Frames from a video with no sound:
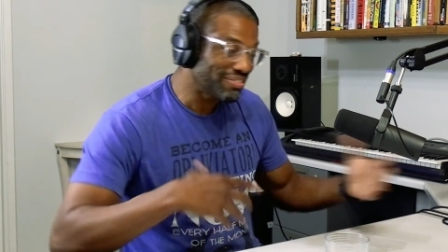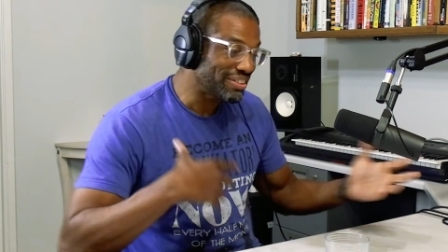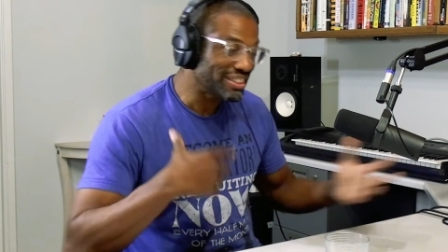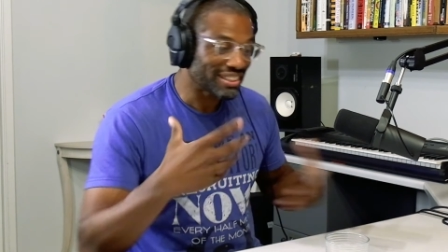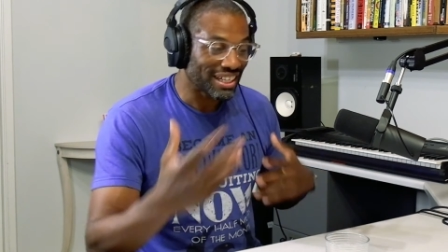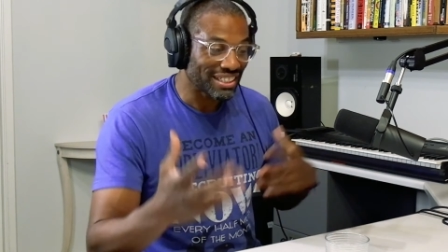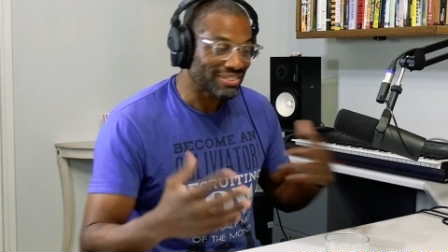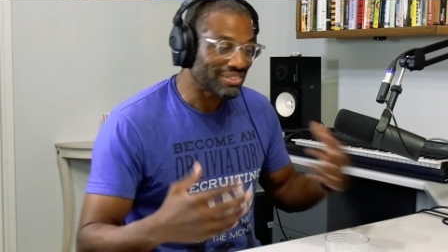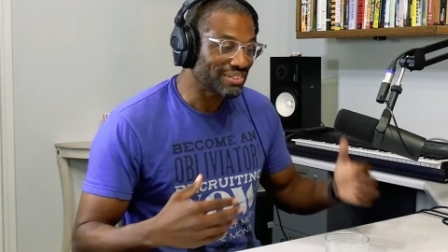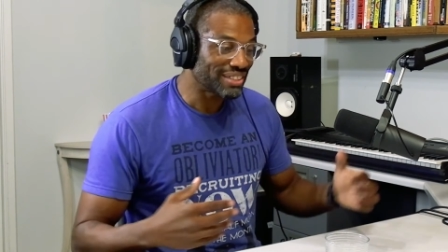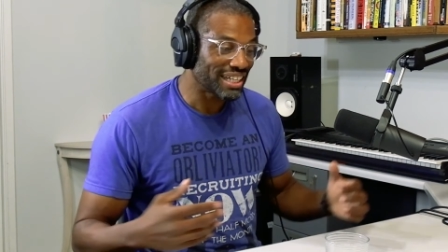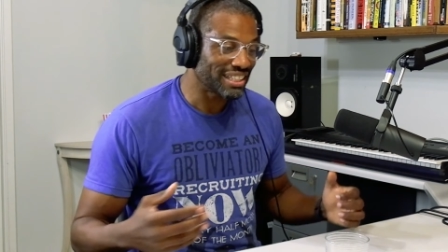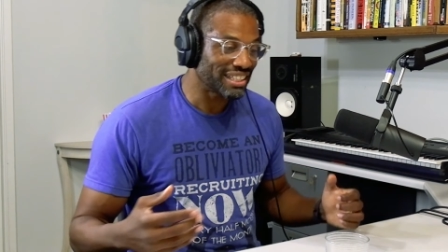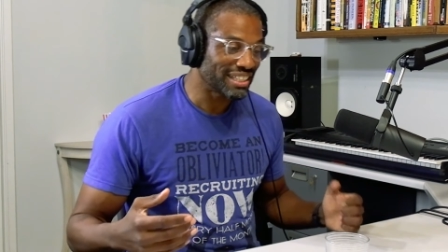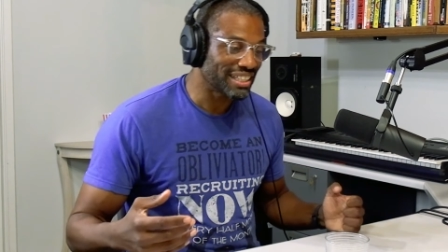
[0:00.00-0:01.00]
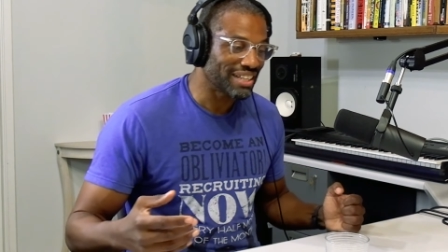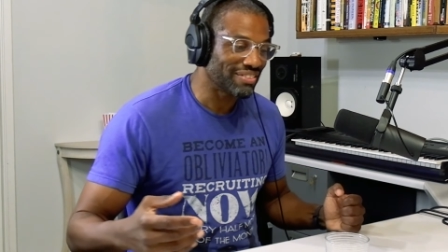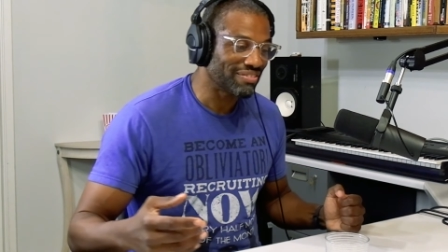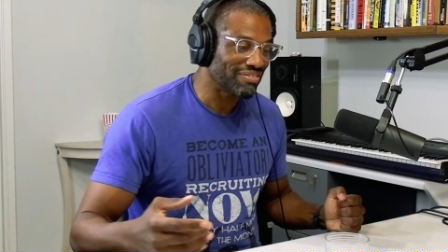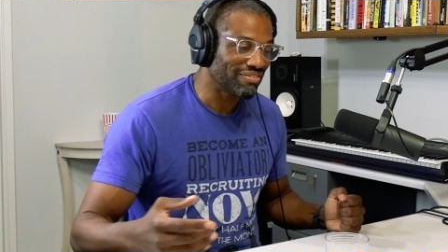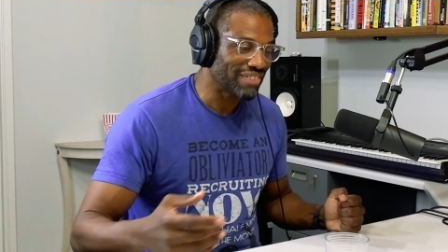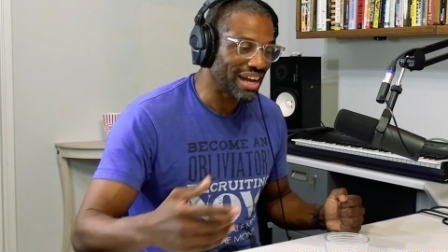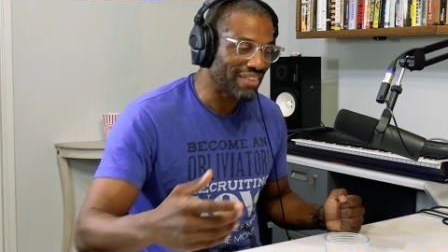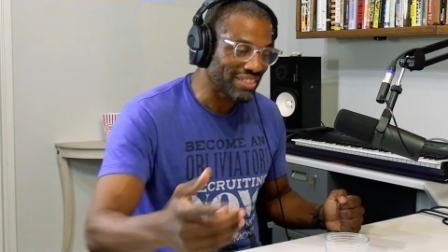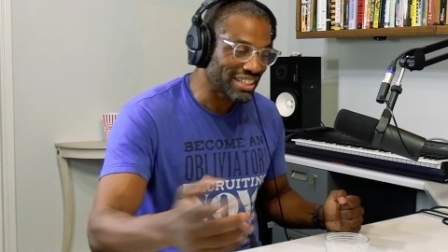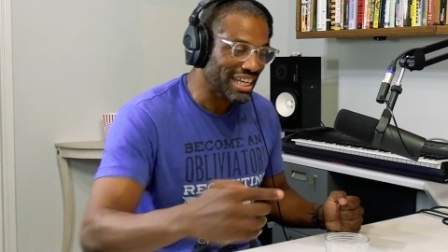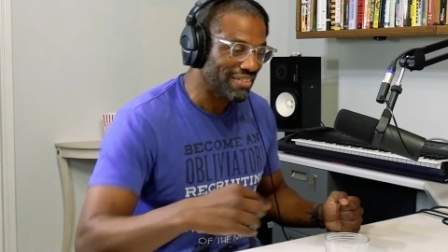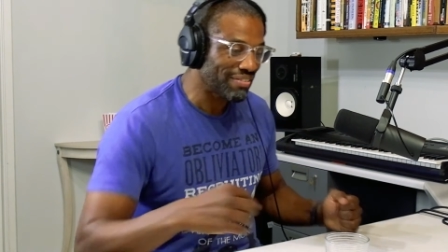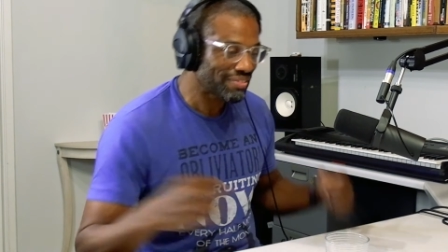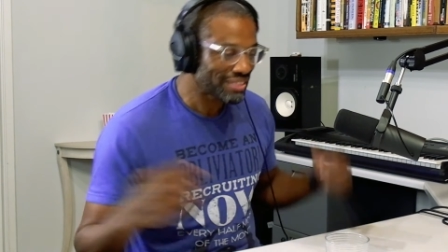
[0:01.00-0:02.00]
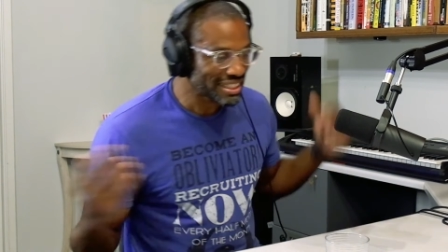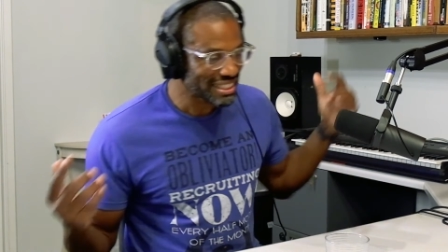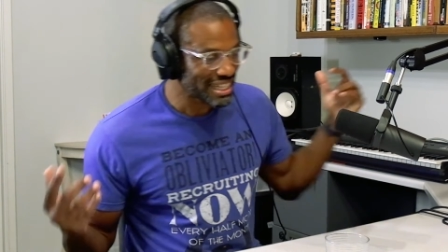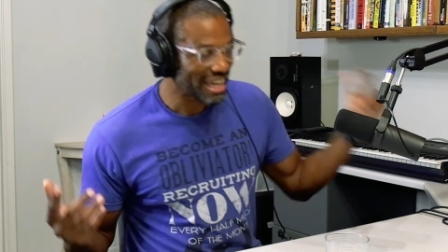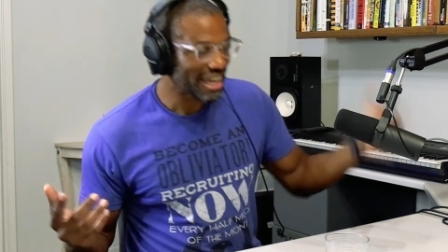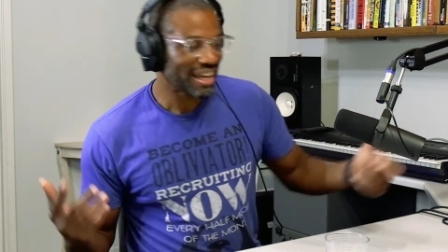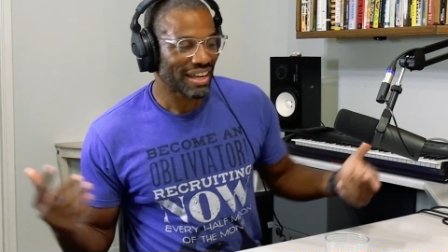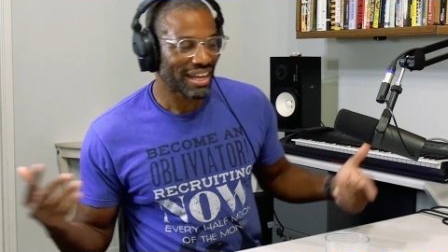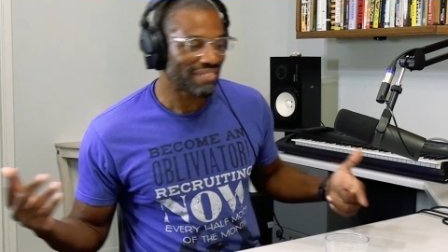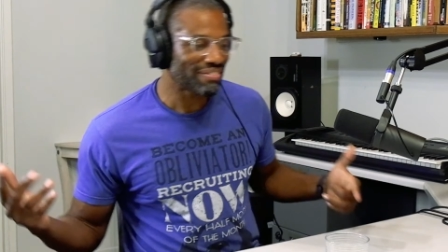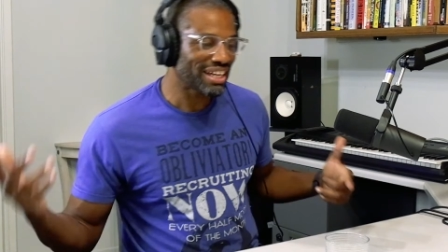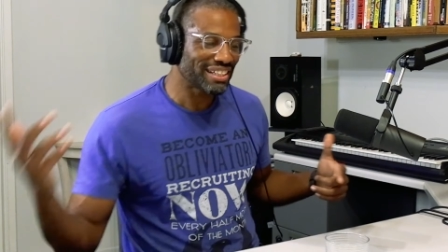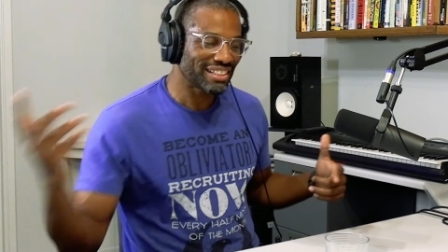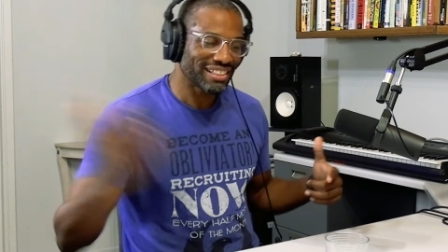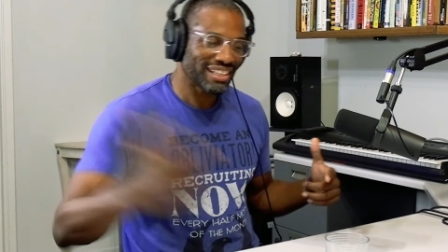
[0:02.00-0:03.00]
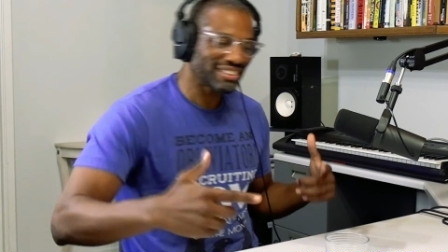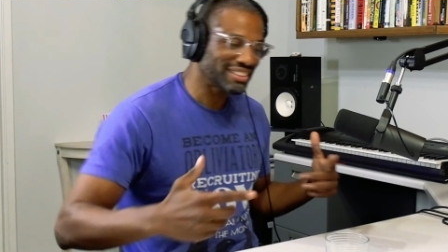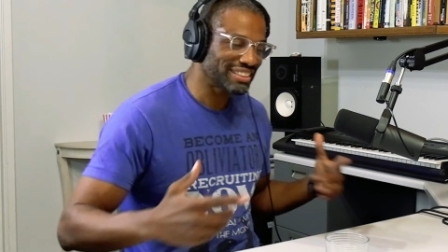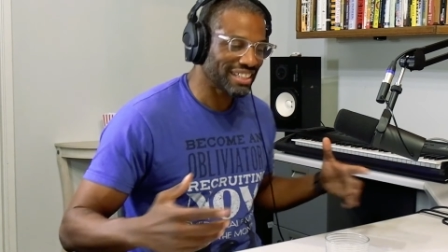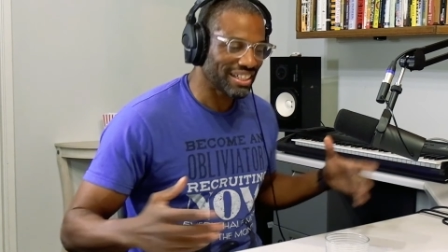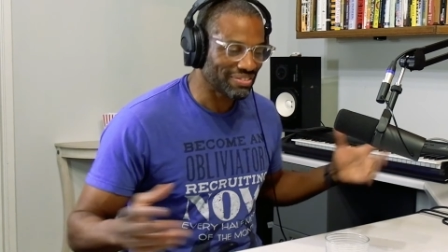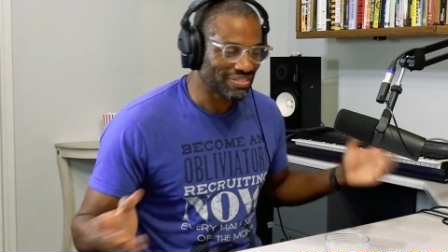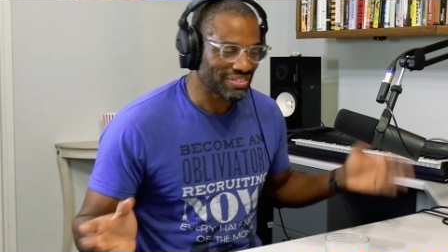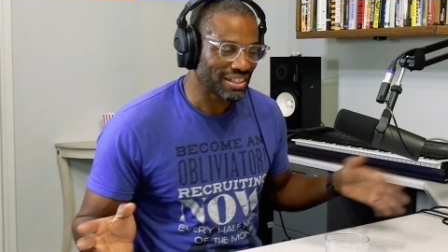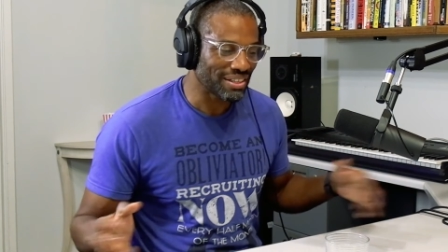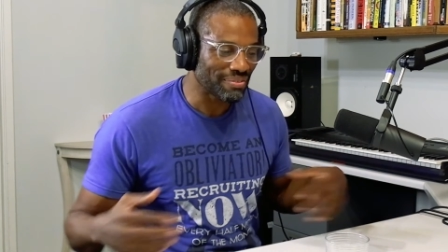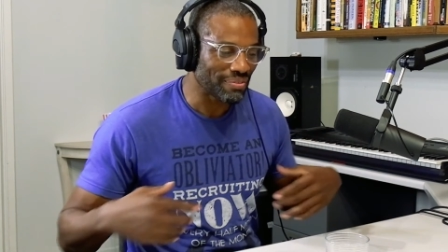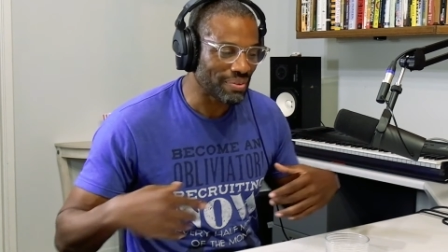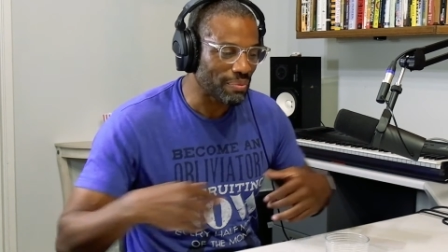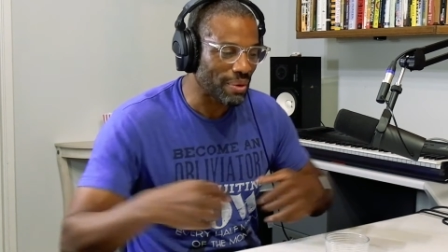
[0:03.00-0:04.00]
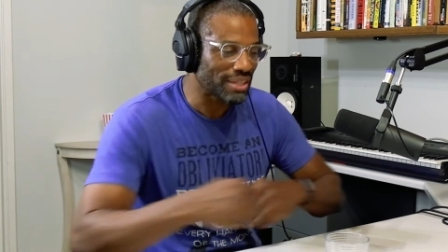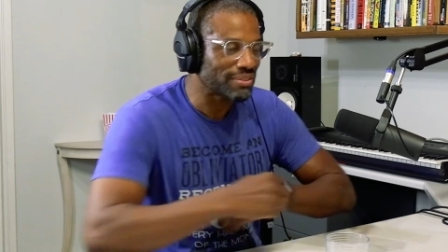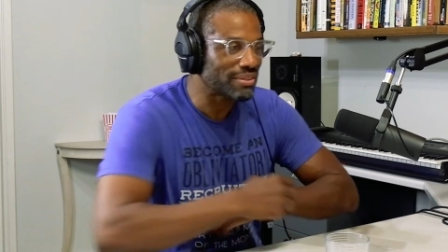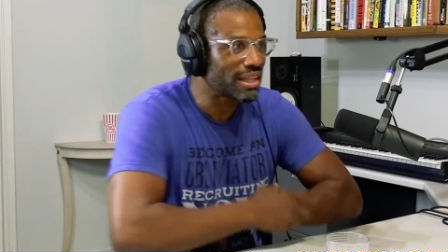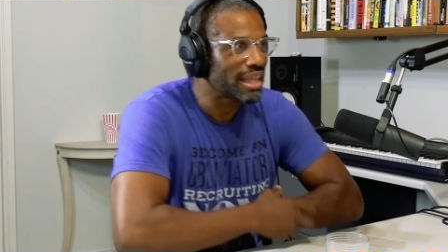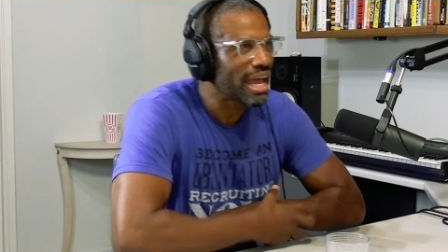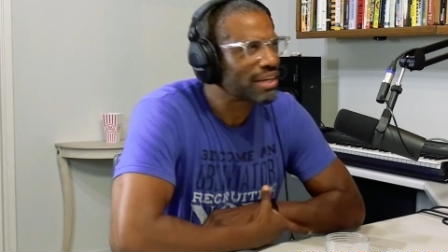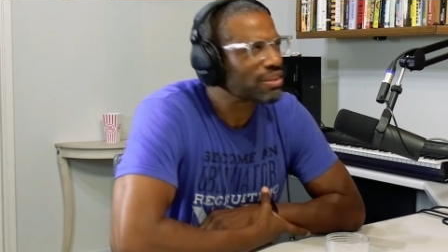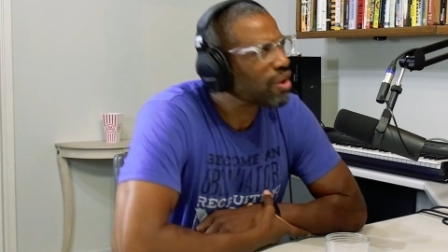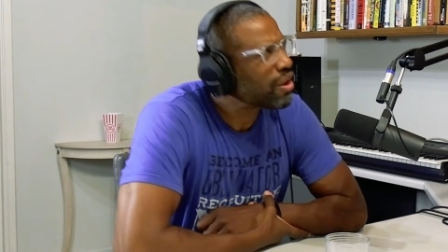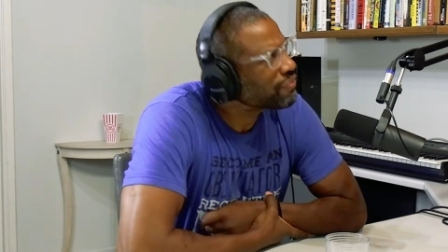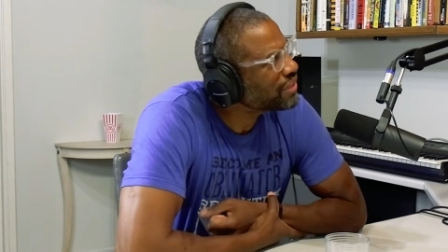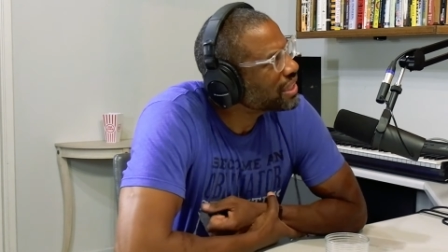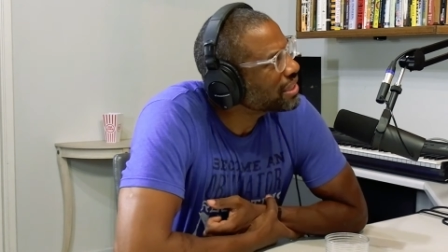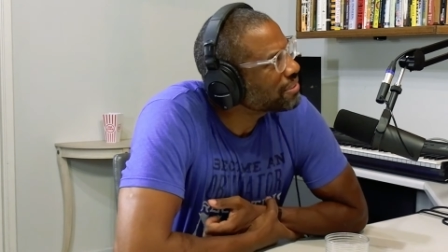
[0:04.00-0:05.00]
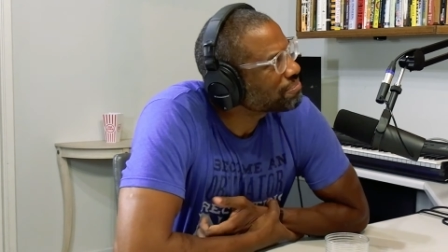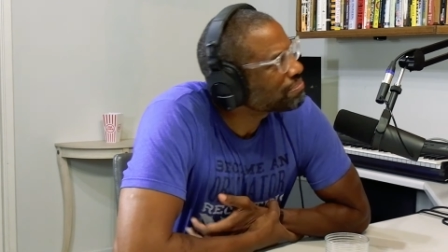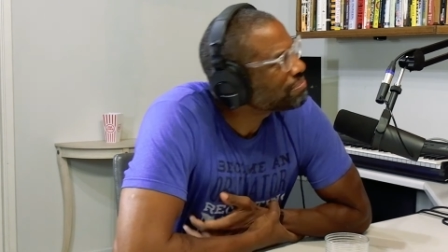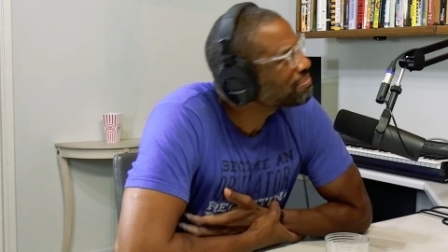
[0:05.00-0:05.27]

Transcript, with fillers: And we started talking, and then Mohammed came up and said, "Yeah, hey man, I your set." And then we went had coffee.